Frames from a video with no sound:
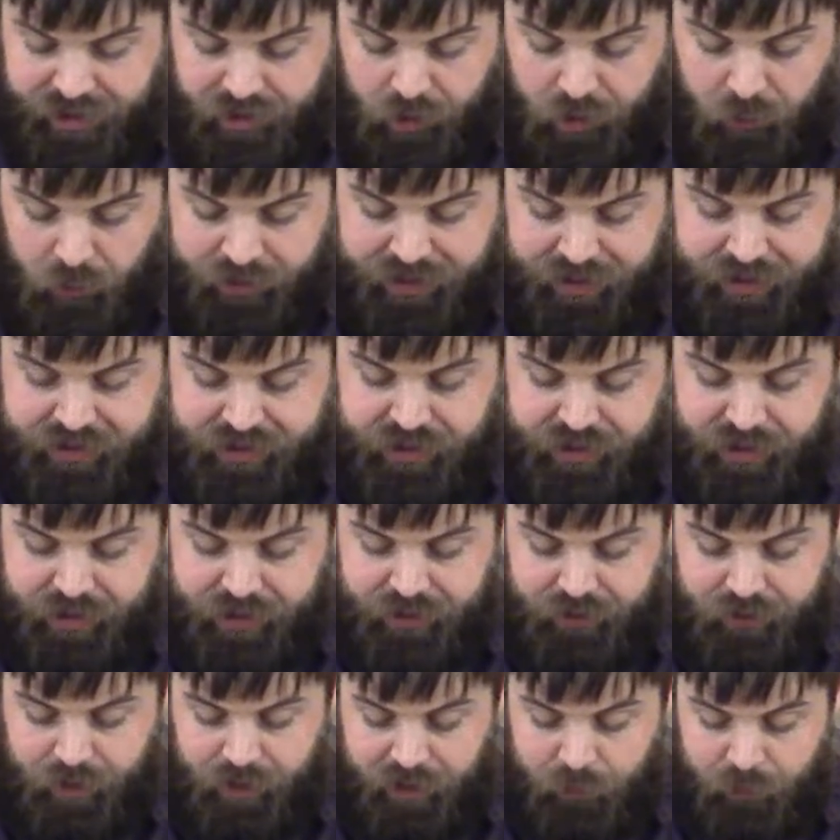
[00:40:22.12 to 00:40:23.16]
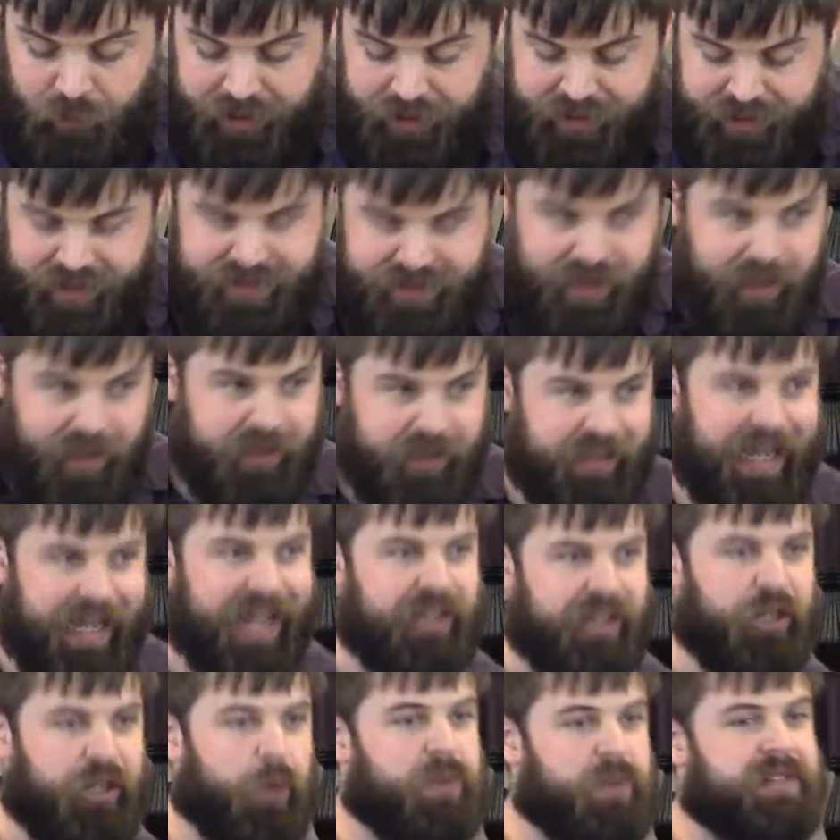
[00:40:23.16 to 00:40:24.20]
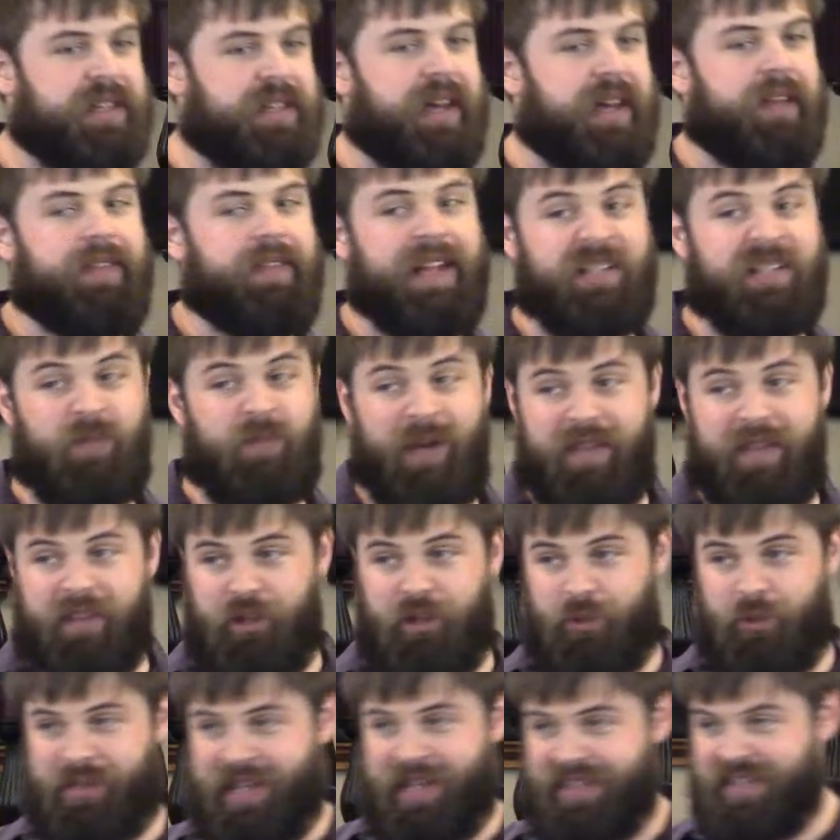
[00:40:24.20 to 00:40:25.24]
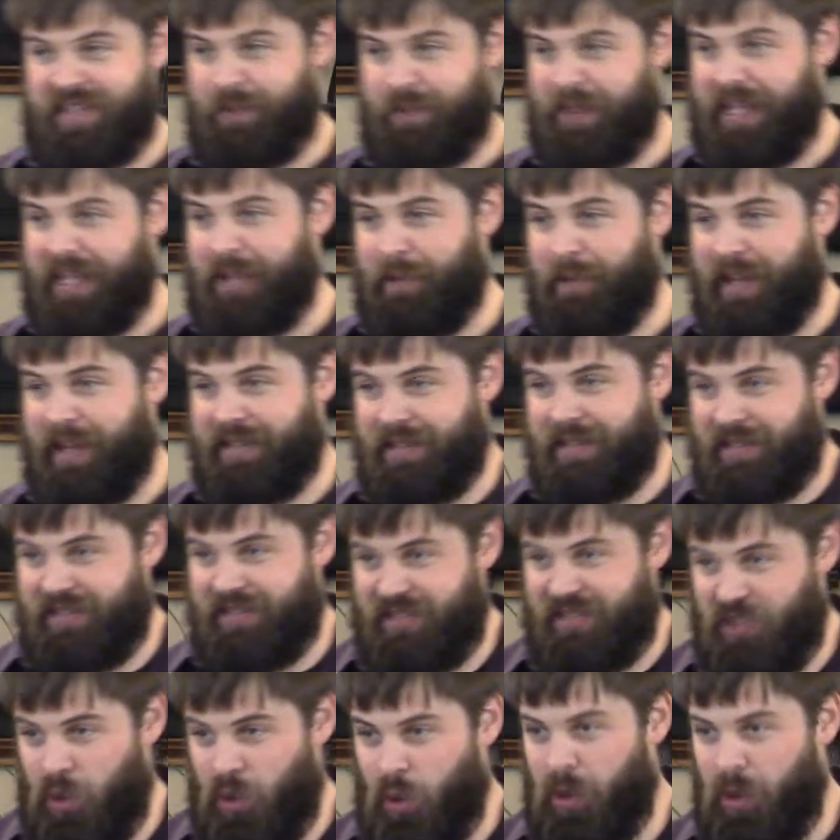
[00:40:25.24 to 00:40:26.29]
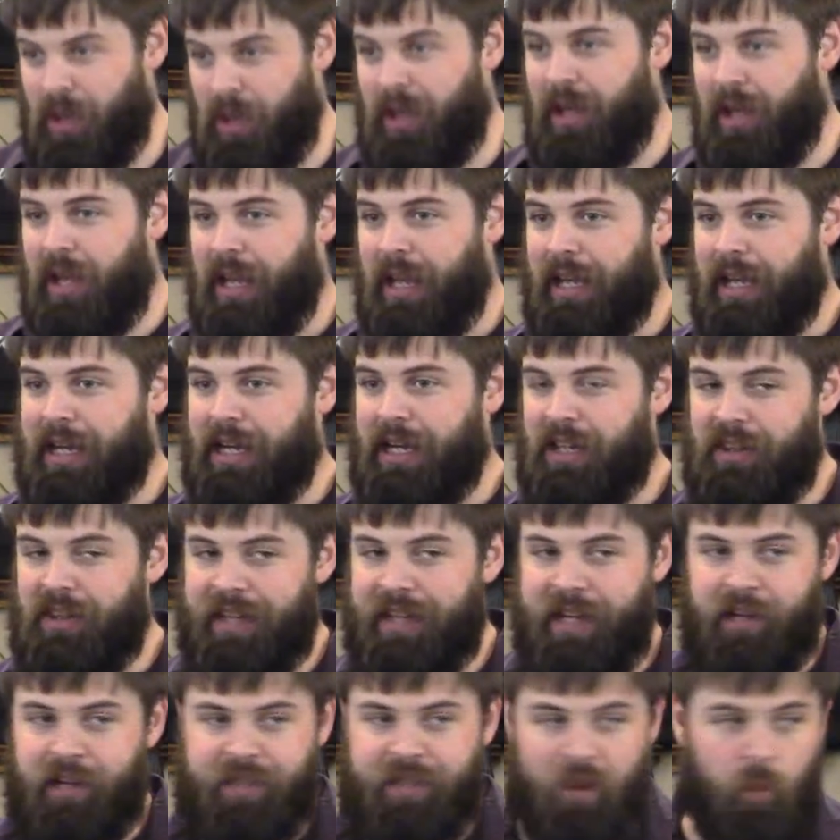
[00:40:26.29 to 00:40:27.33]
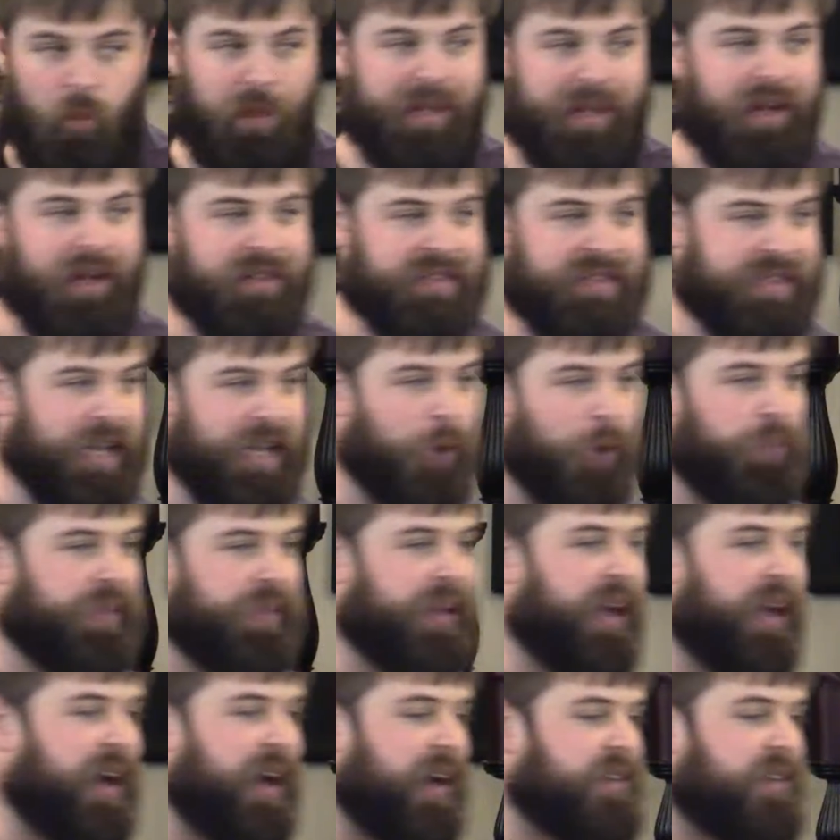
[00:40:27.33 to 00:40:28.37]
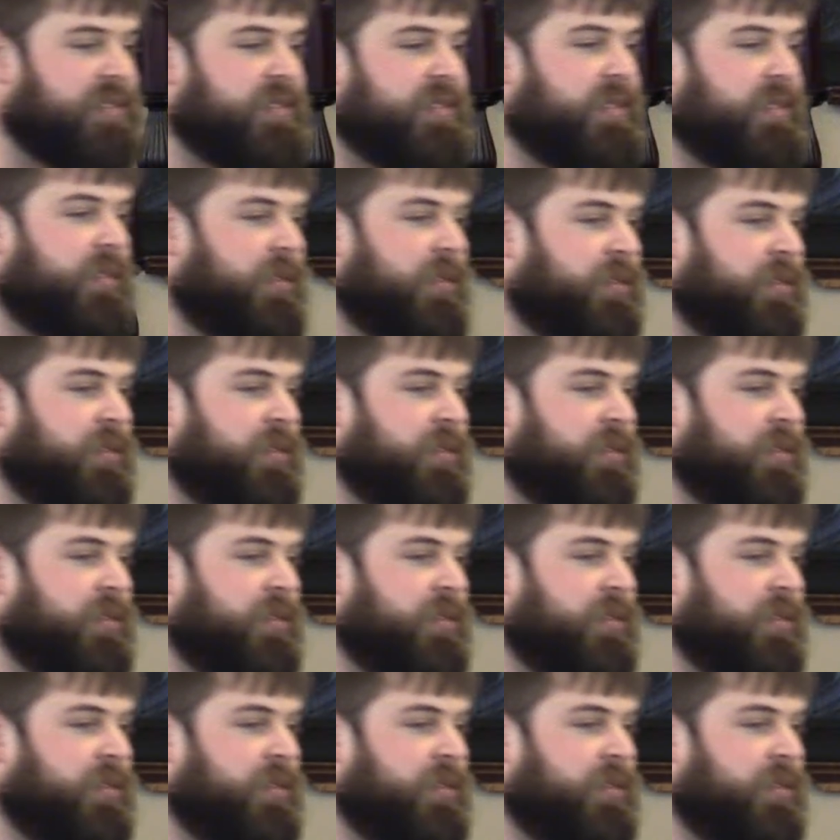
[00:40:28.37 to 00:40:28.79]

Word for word: only to turn and run when it gets hard, and God knows that. That's why in the New Testament, He makes it so clear that we are to count the cost,